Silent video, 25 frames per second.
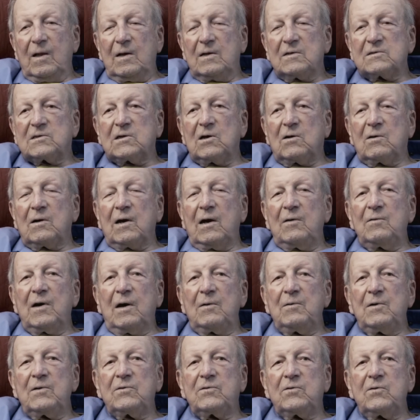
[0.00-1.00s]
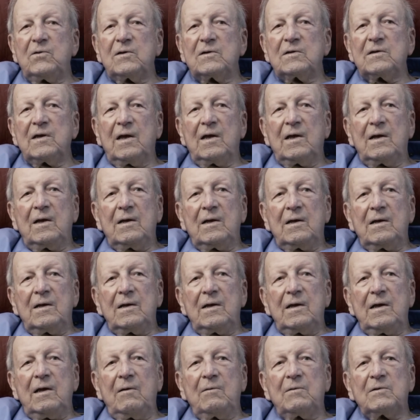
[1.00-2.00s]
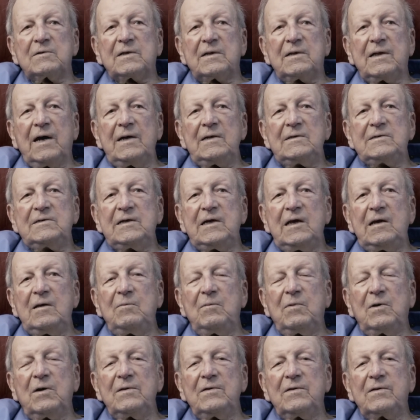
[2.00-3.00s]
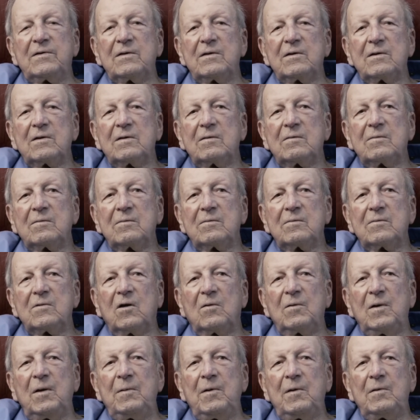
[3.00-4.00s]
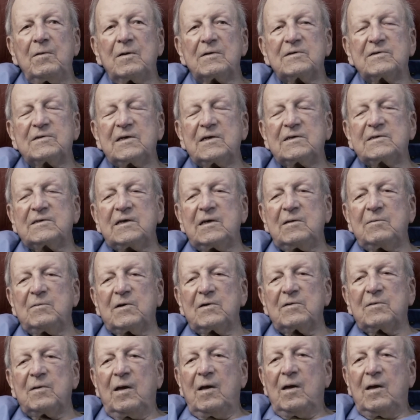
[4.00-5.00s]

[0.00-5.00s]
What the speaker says: So I went through it was a 19-month, maybe about 16-month